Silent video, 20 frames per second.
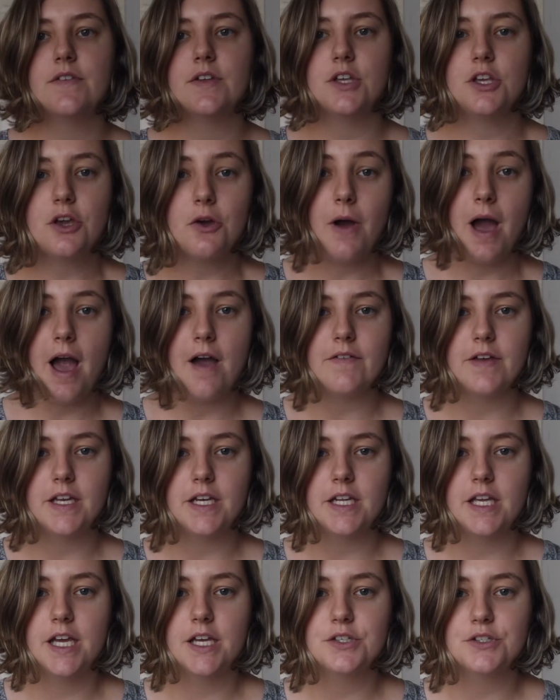you have
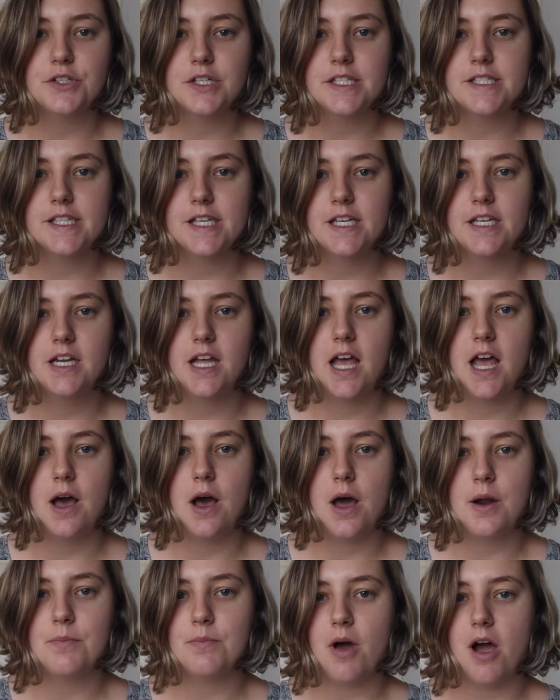any interest in
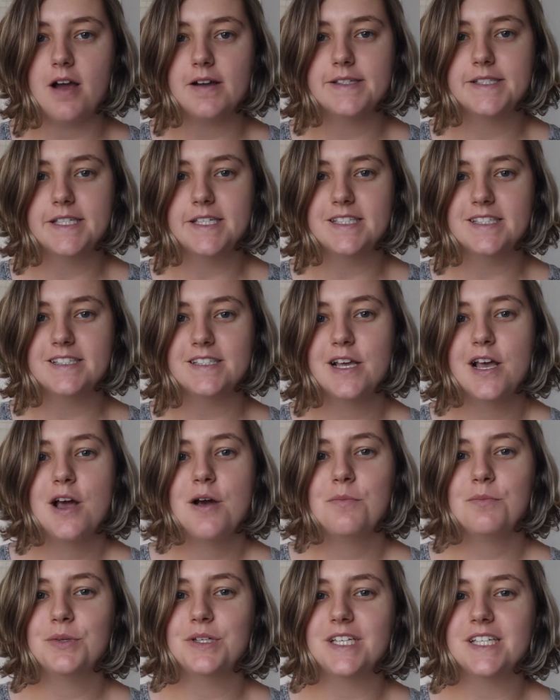unboxings,
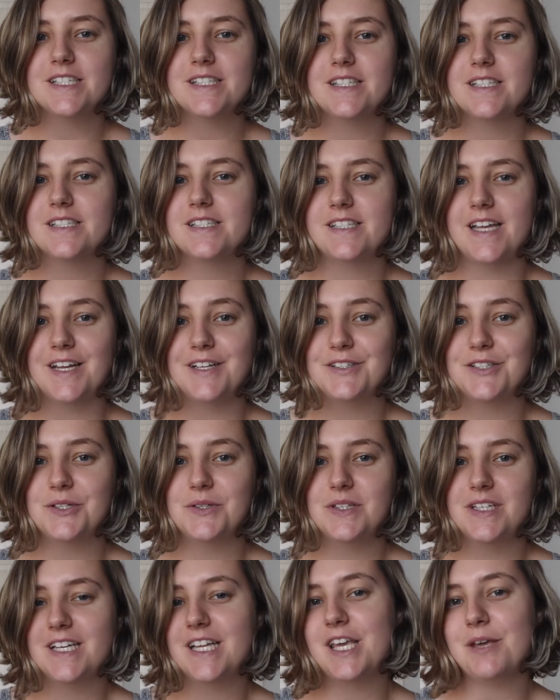please stay
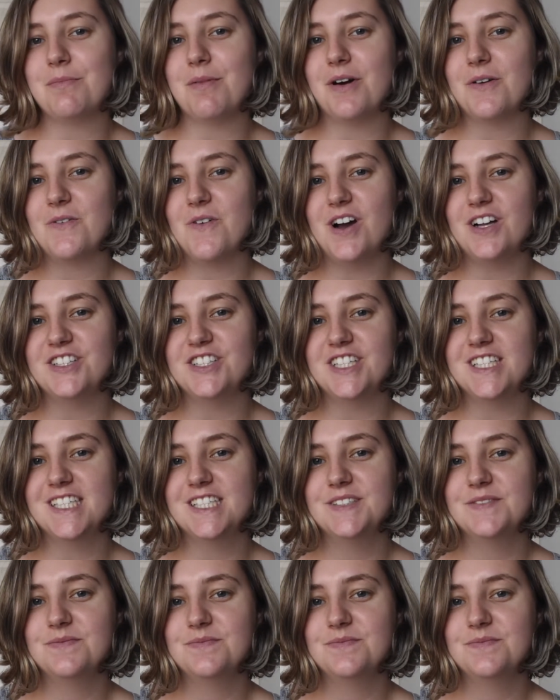tuned and keep on watching.